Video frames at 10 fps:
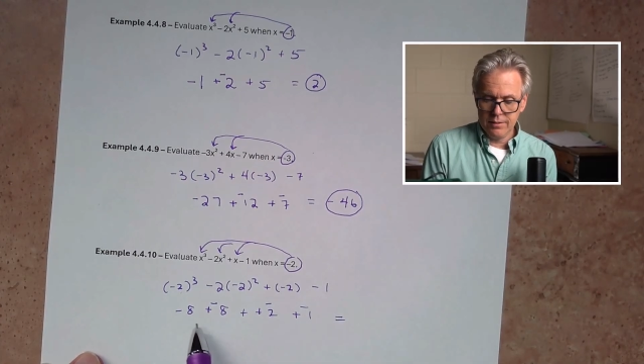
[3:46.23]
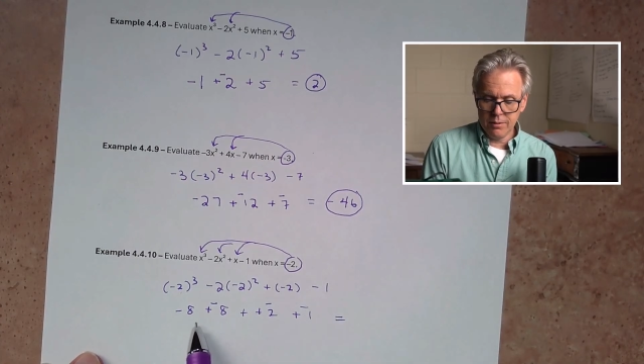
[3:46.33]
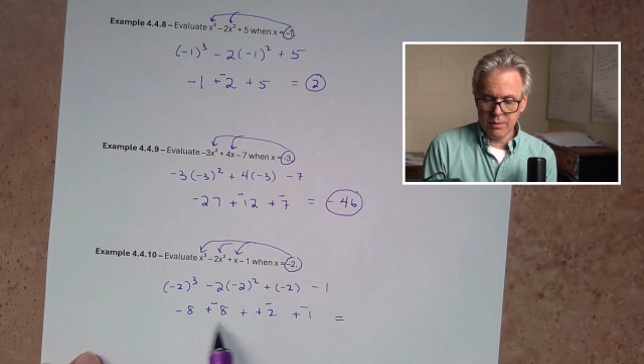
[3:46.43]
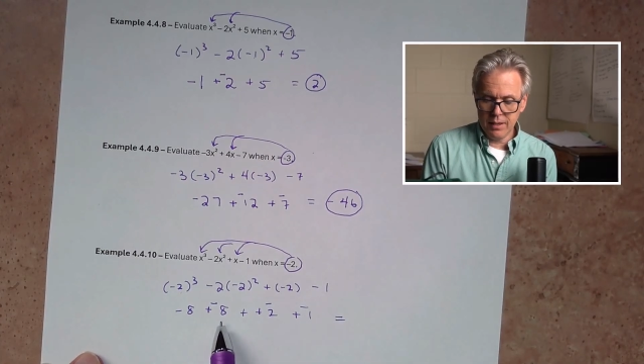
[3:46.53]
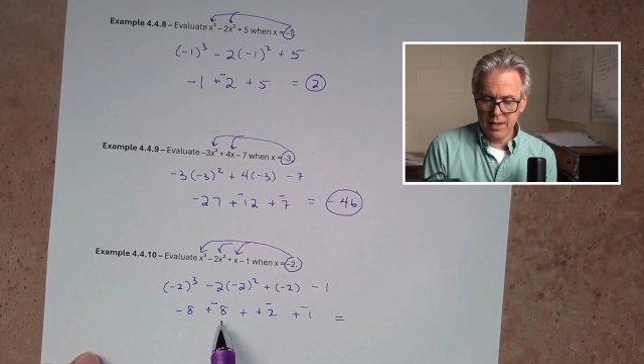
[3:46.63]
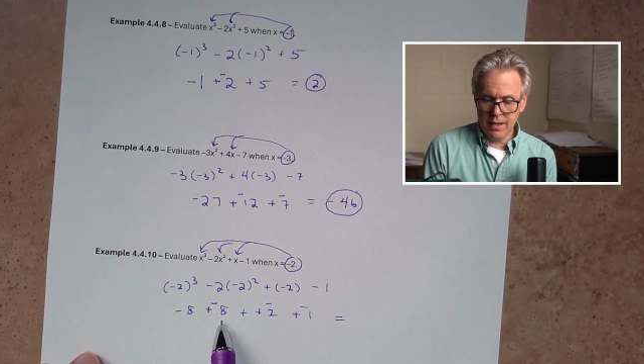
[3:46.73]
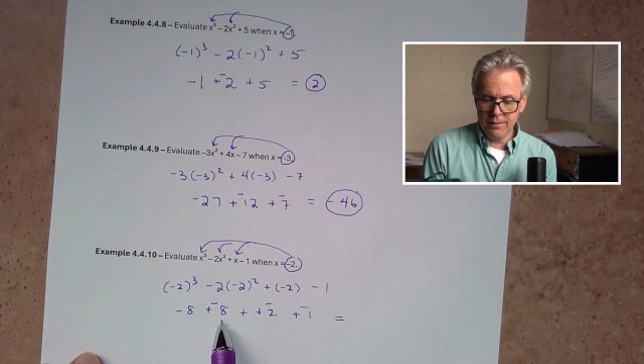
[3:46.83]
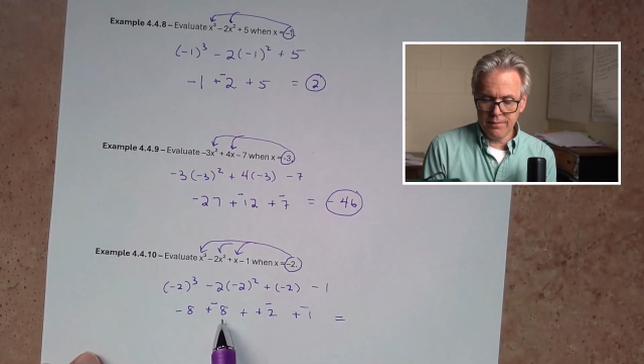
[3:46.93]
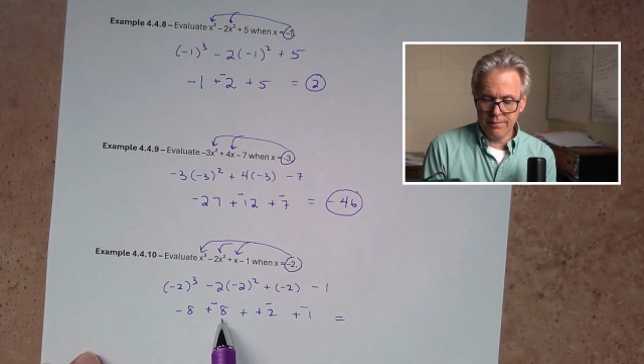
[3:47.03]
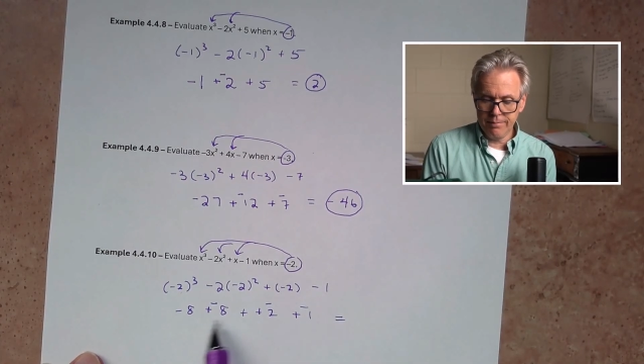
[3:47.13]
So we're going to
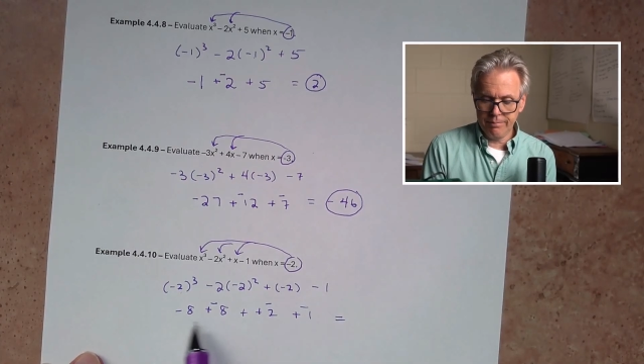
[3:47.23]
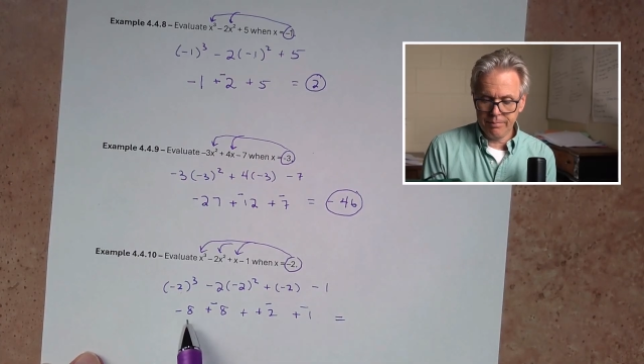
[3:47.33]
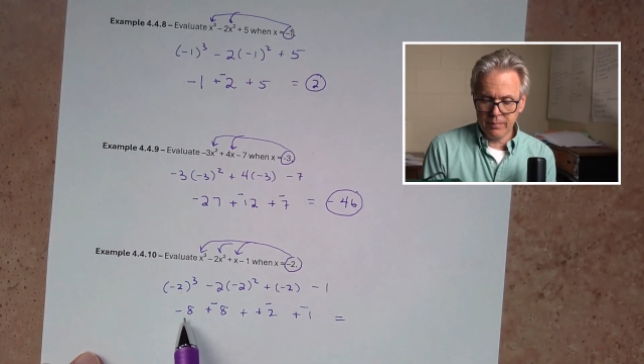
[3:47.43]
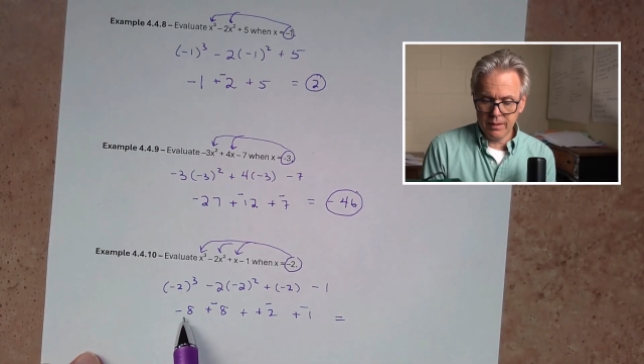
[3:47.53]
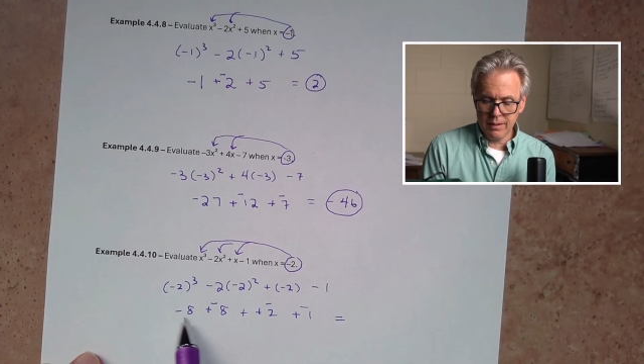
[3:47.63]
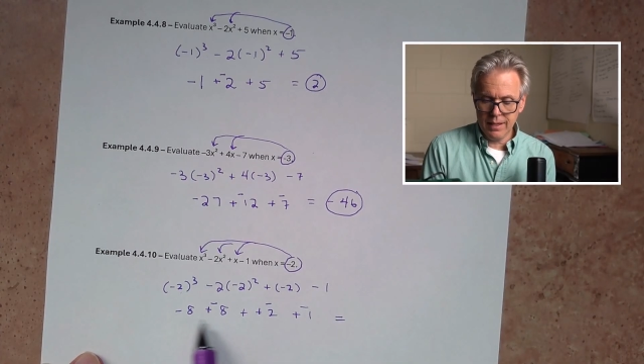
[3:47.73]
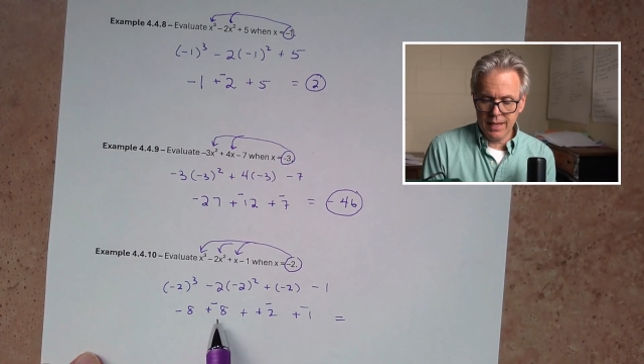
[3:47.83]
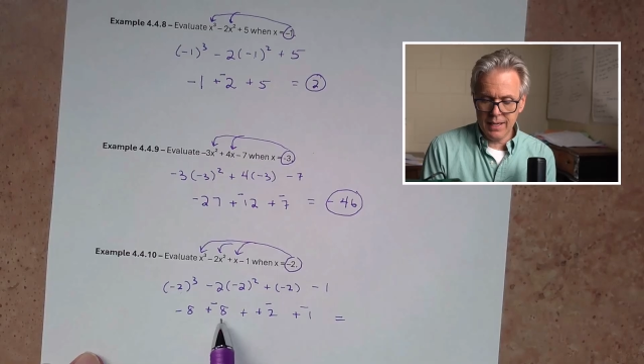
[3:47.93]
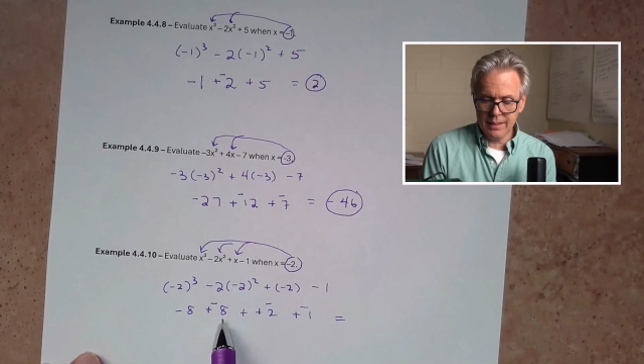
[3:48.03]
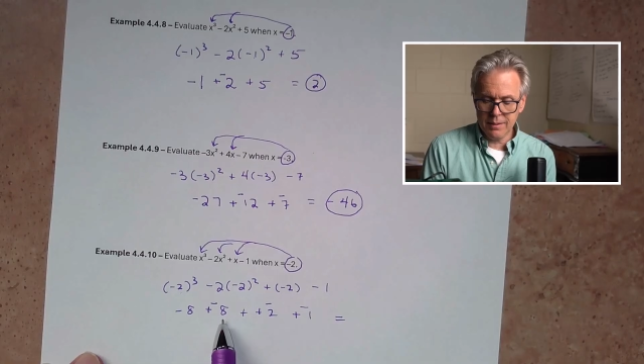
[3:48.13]
have
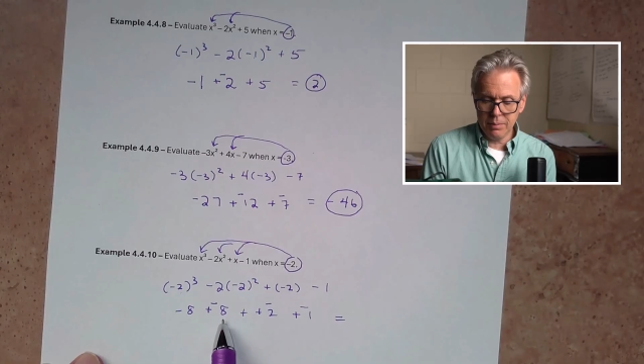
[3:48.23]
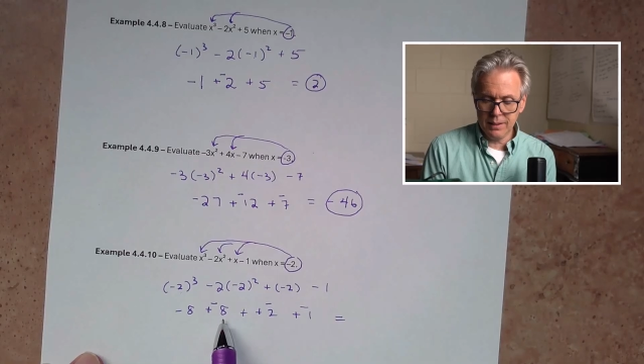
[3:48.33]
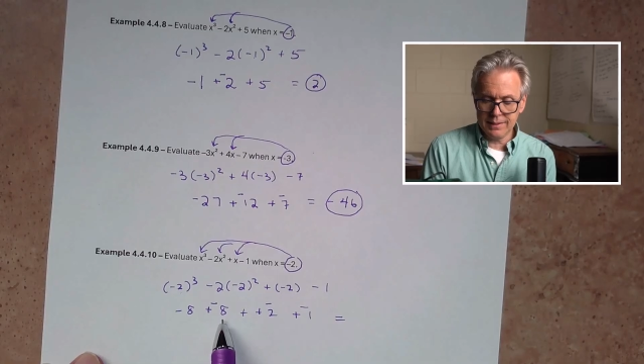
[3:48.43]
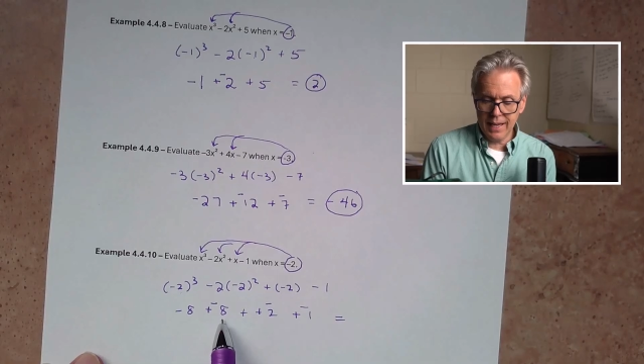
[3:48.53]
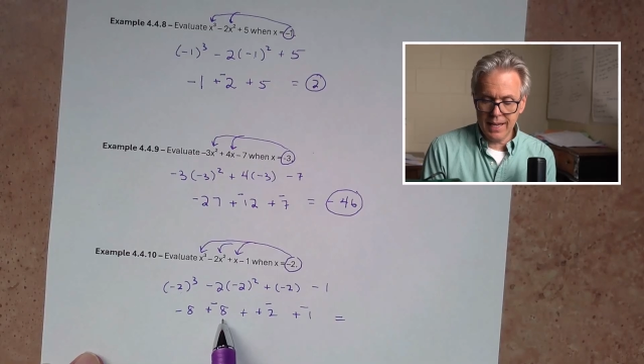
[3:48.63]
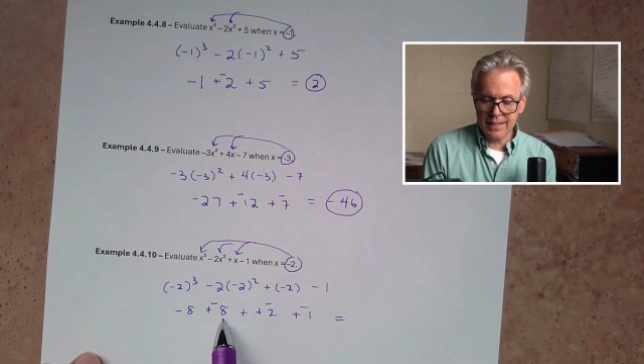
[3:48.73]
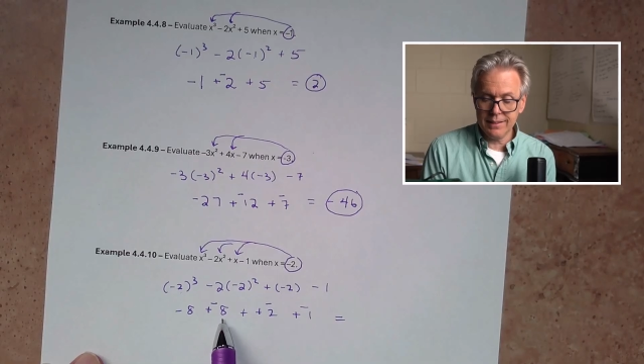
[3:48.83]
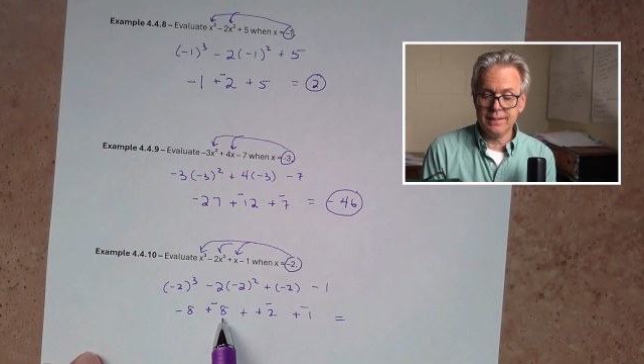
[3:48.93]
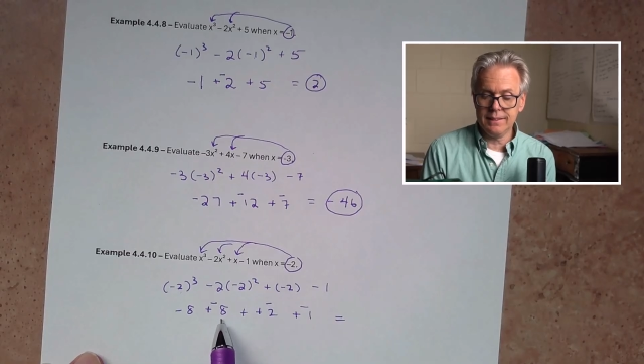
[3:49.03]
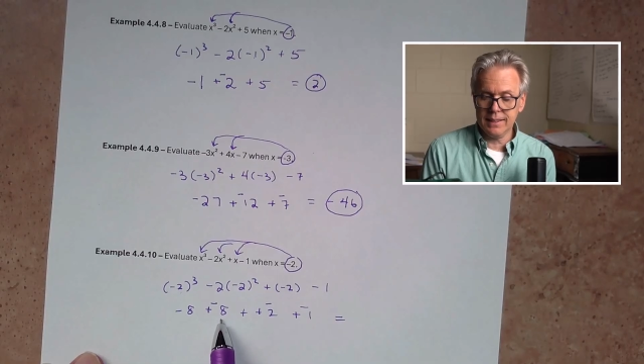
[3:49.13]
8 plus 8
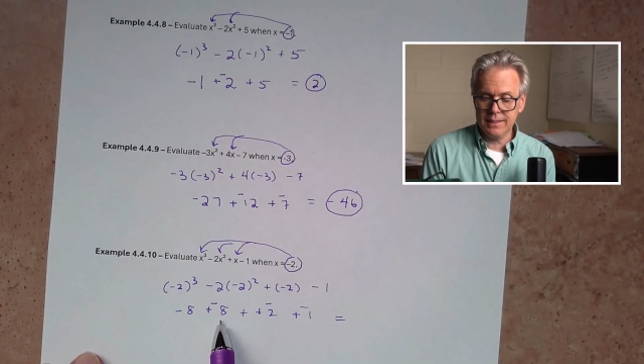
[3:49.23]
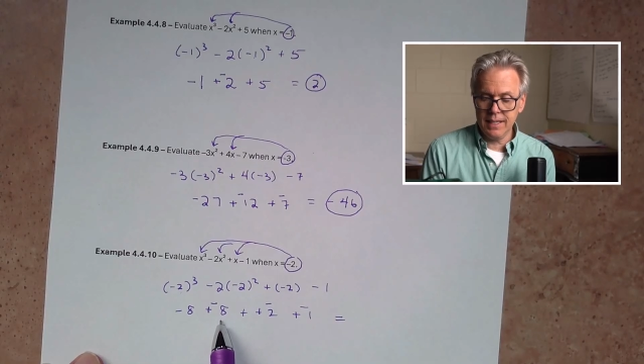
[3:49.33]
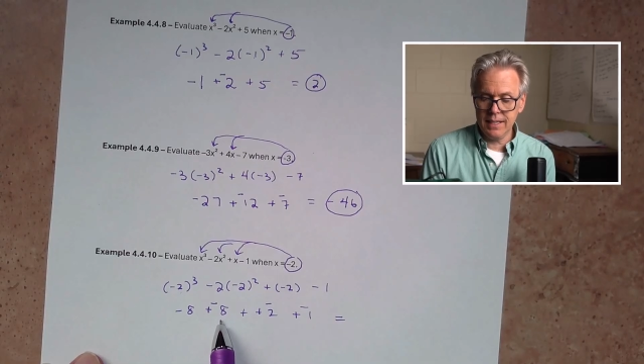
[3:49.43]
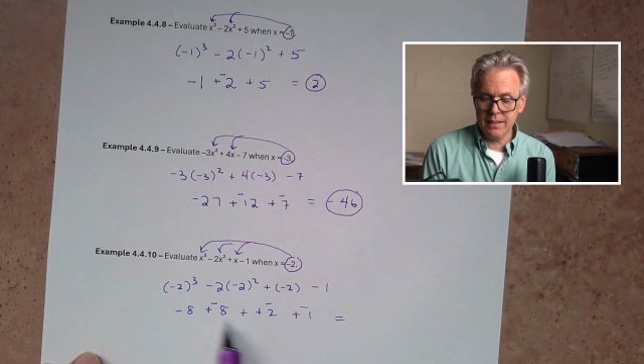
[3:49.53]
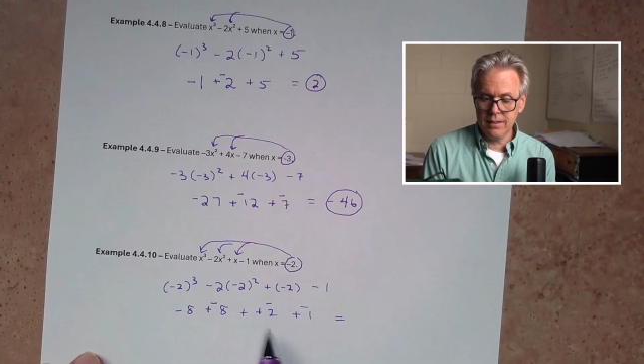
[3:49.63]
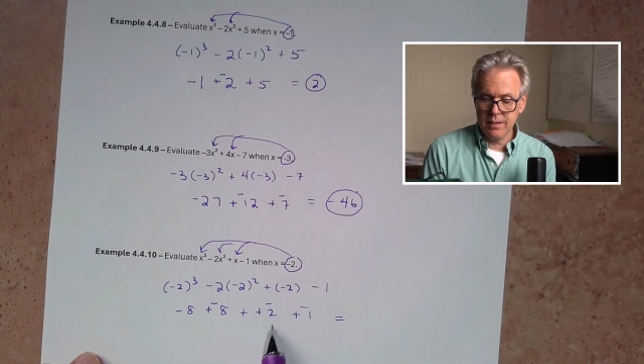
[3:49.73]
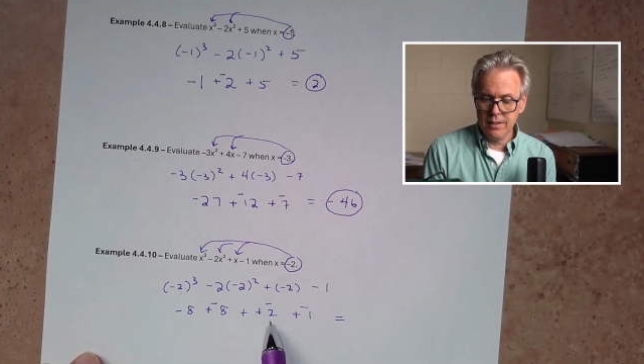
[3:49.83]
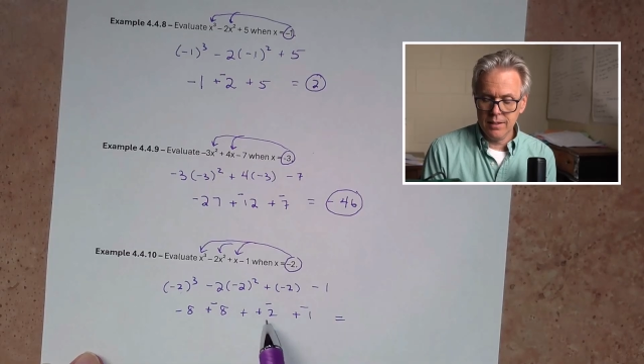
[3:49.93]
is 16,